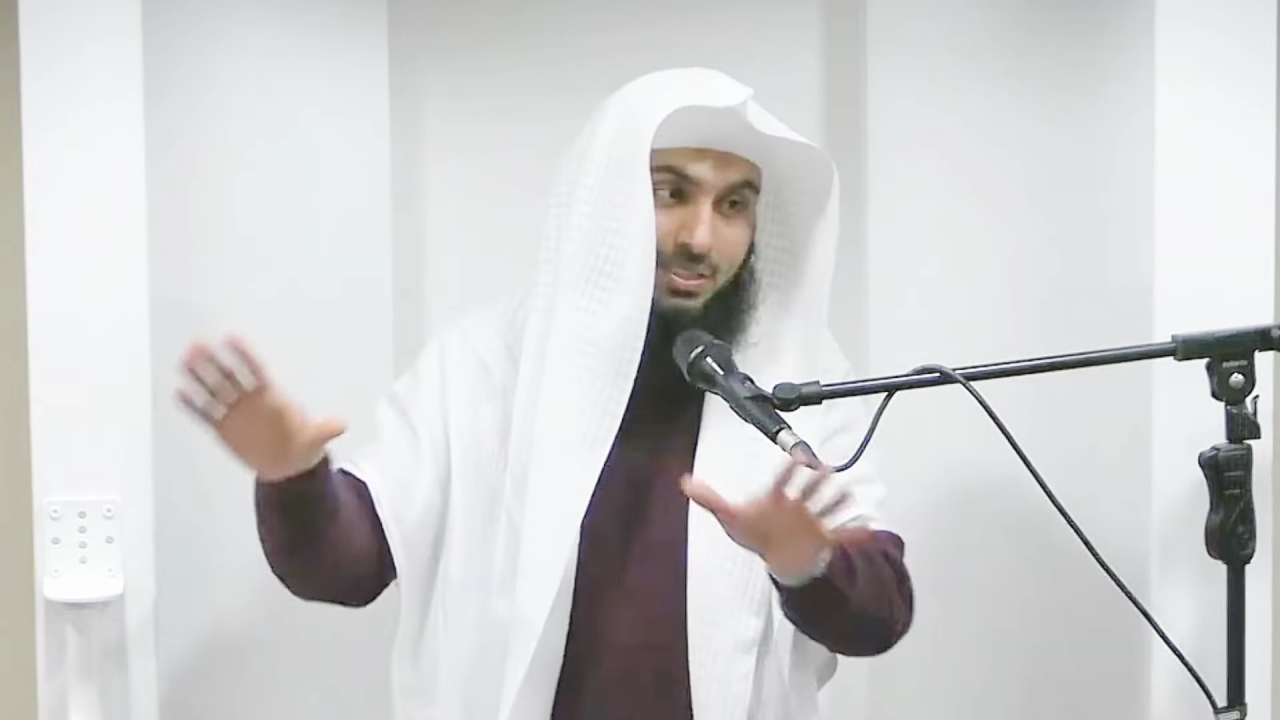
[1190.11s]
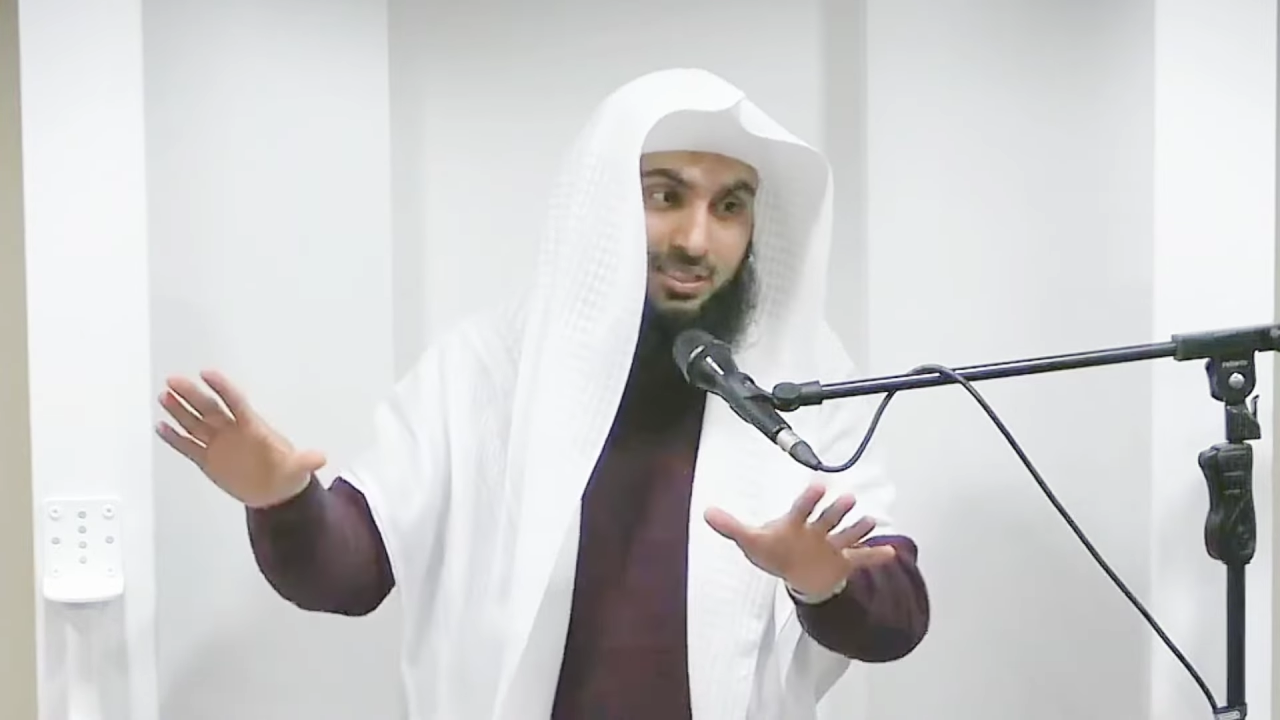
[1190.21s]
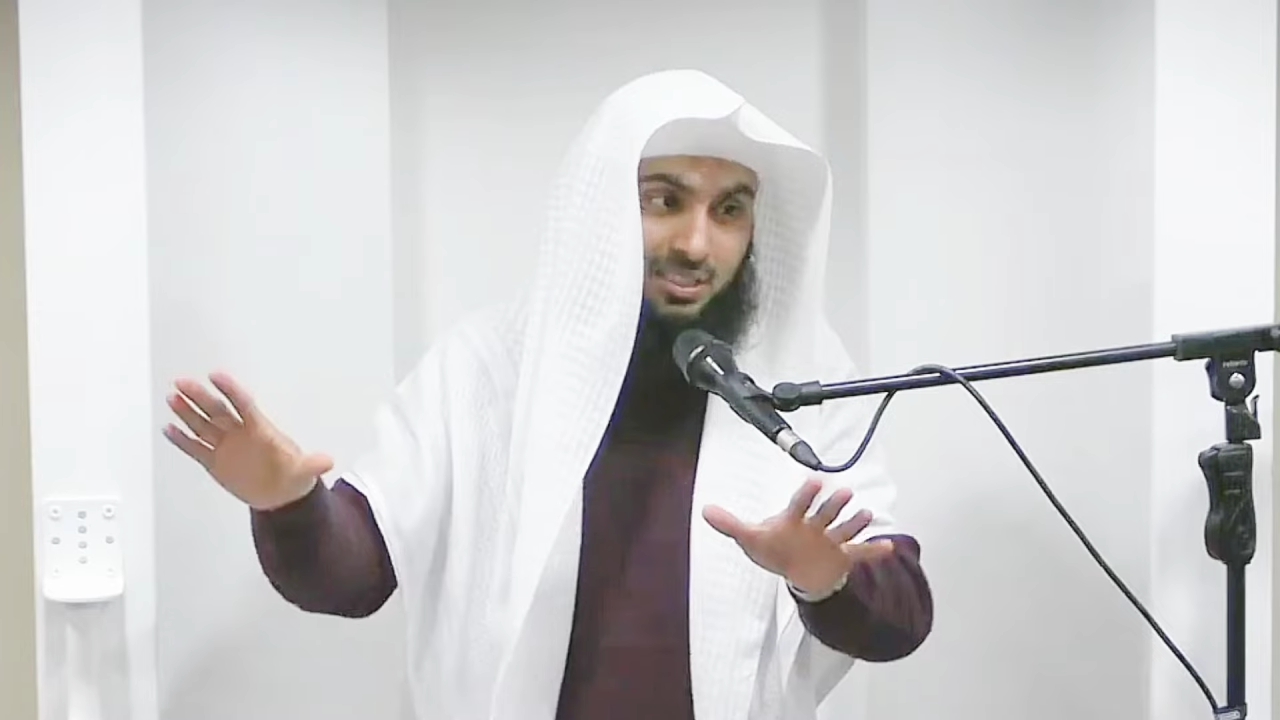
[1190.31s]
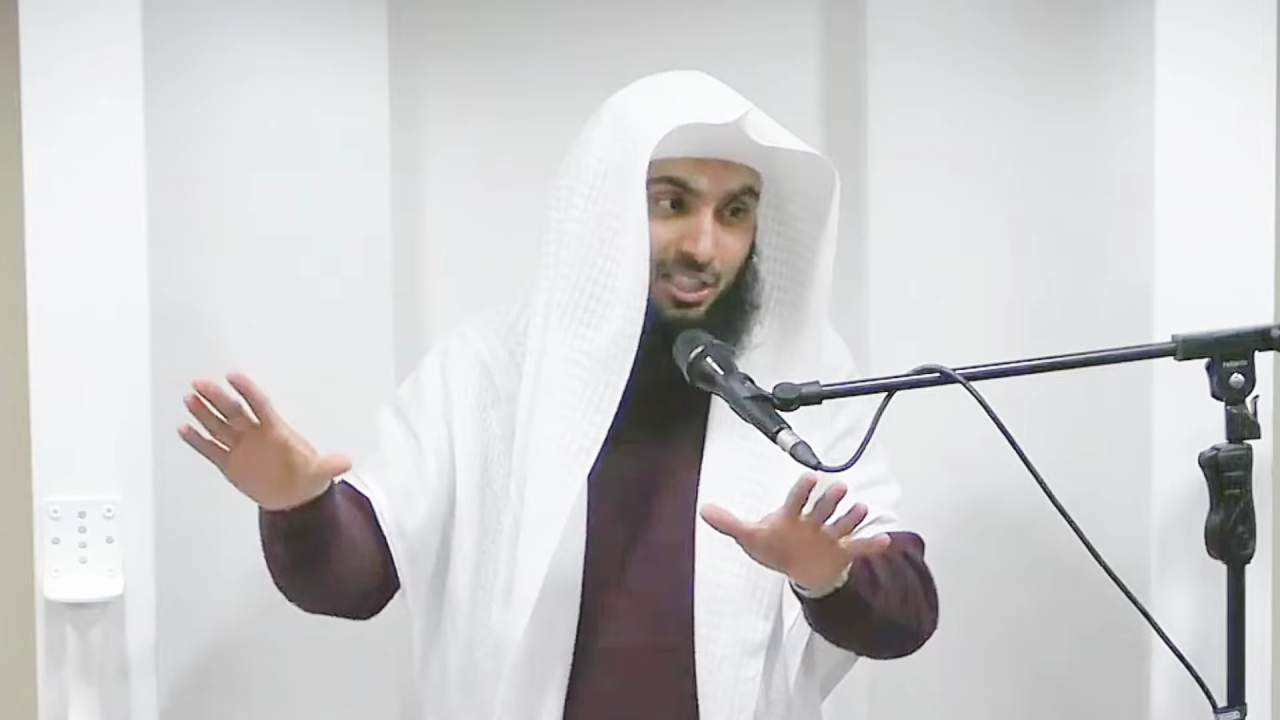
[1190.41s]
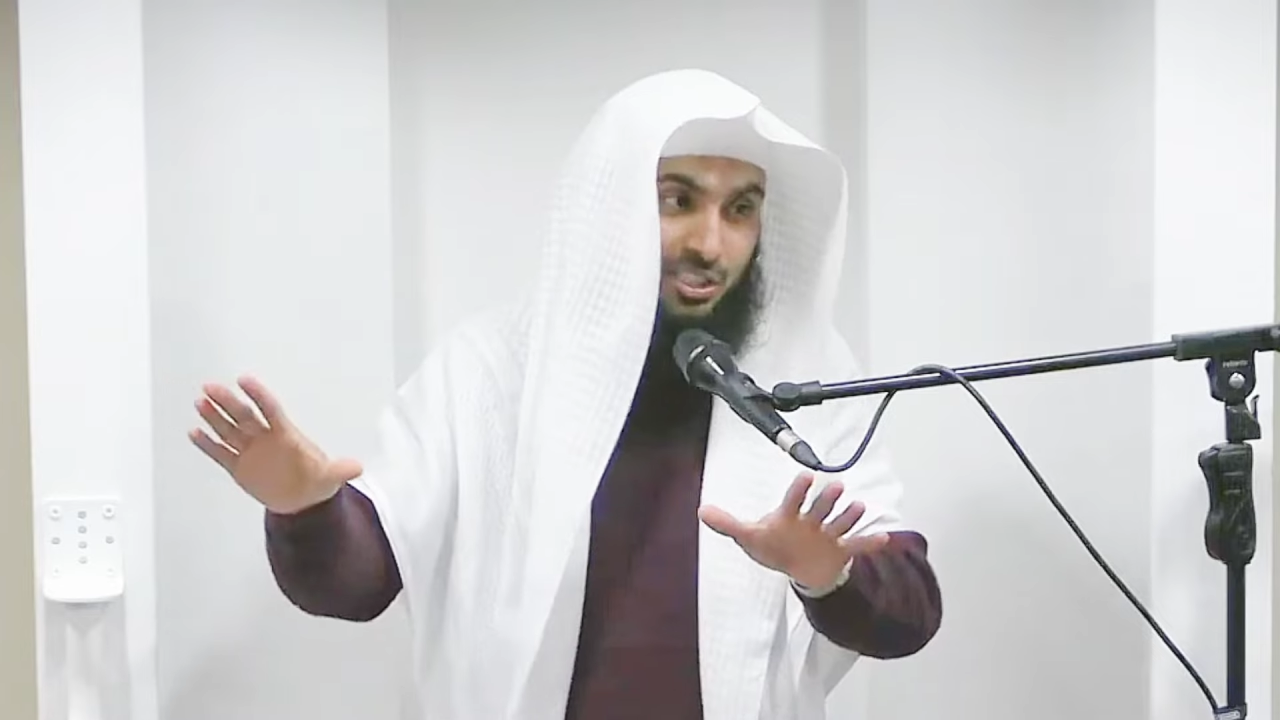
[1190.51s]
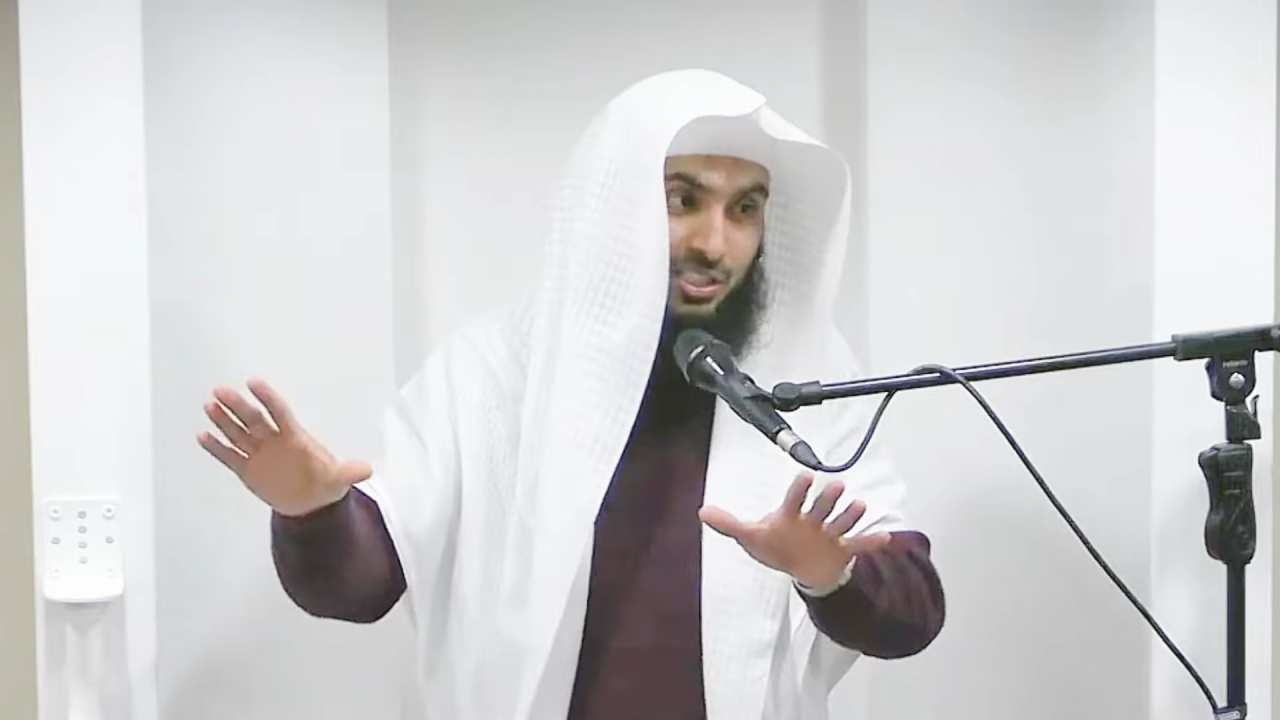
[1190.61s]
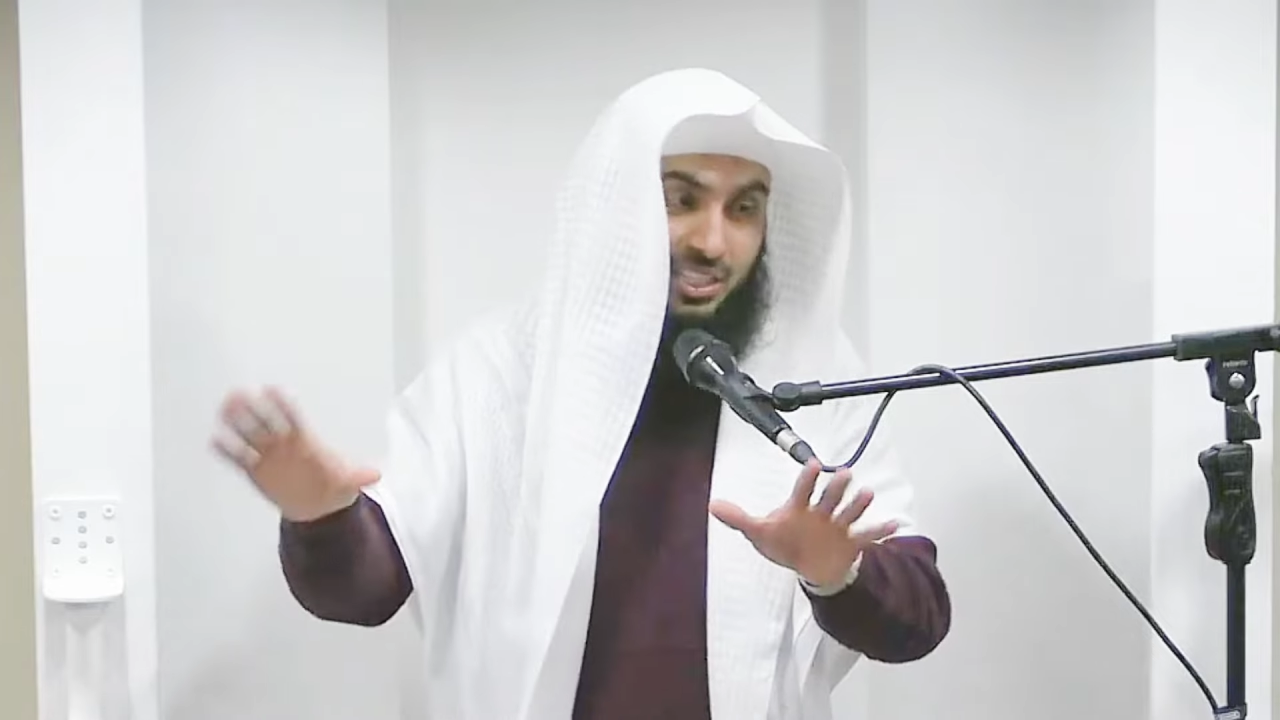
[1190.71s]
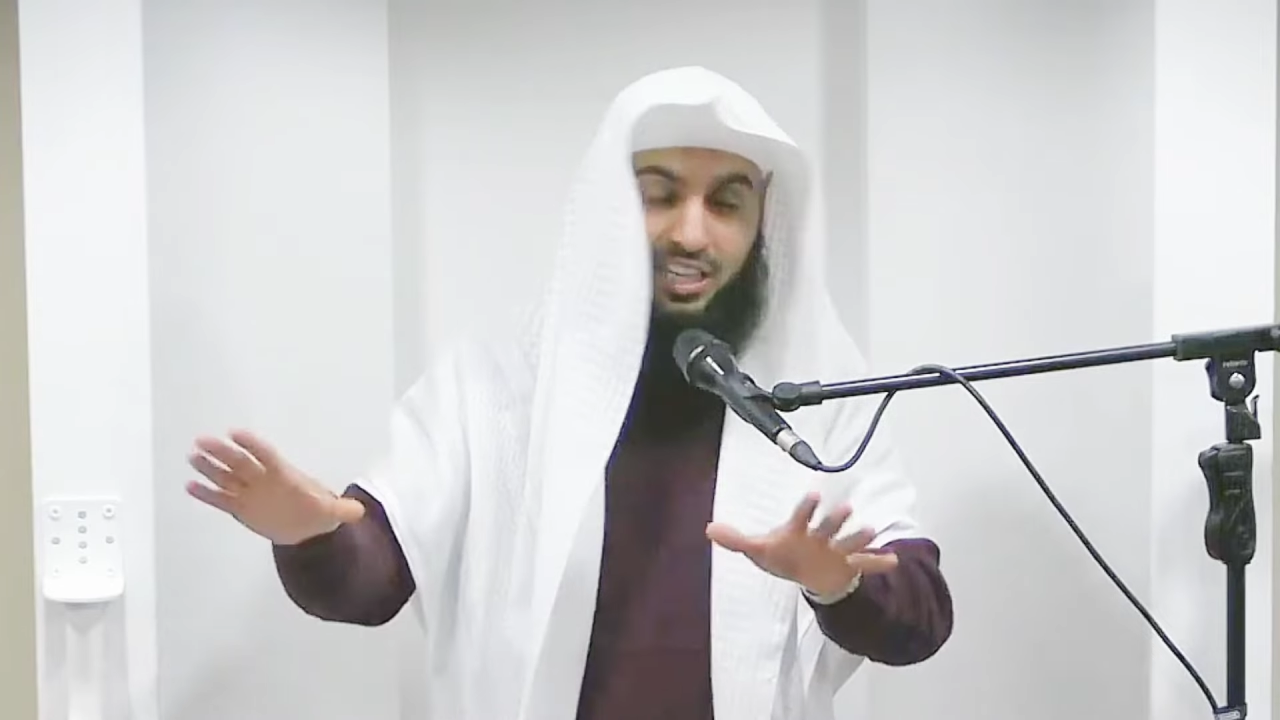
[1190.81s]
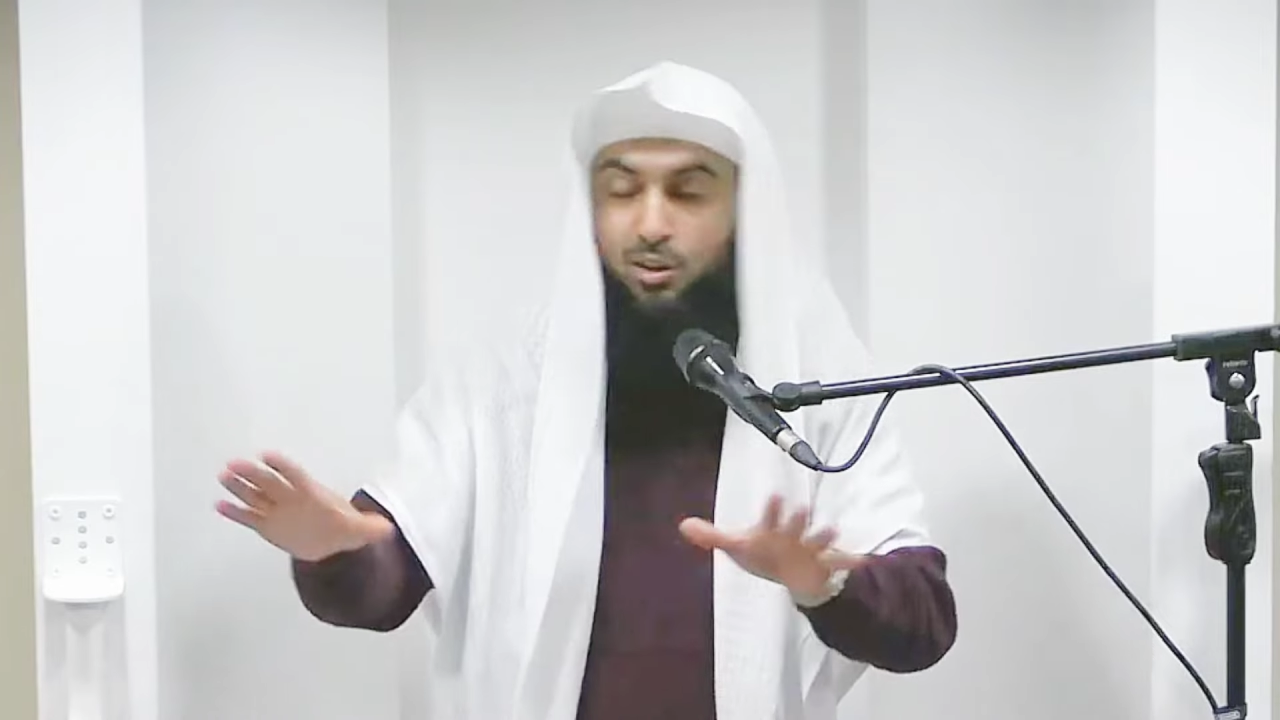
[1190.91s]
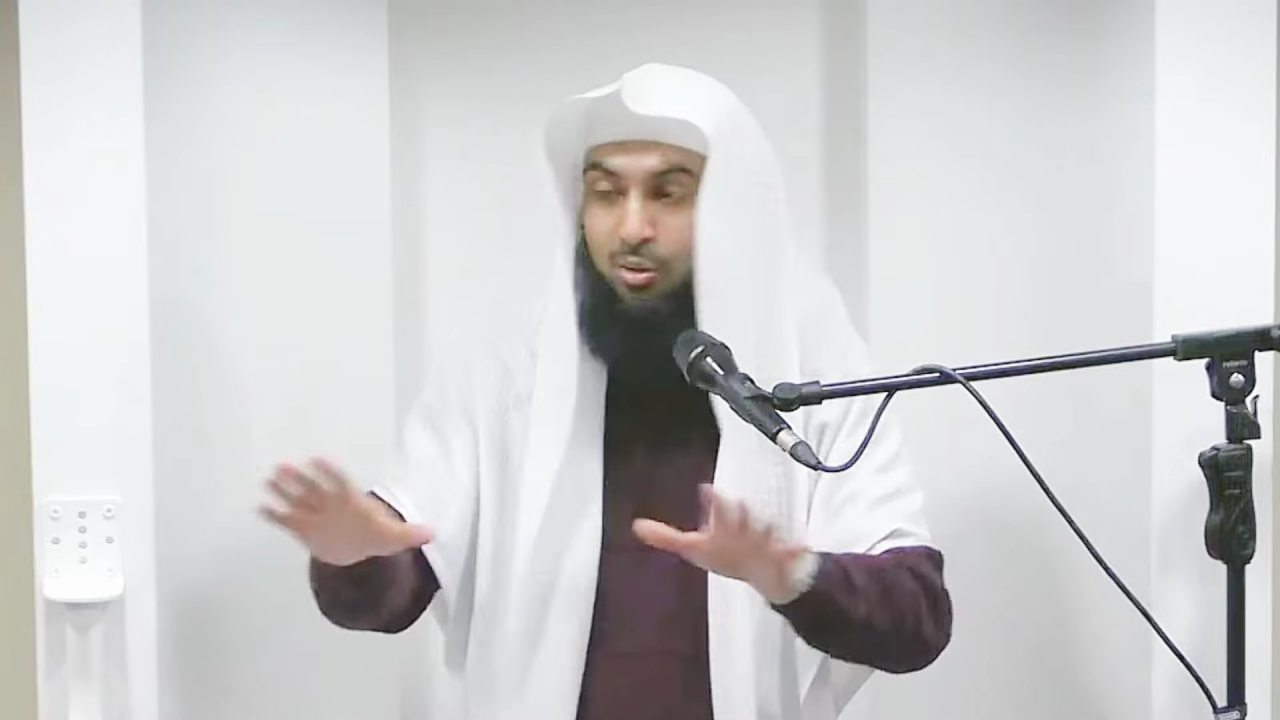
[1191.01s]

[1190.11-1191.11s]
discussions here,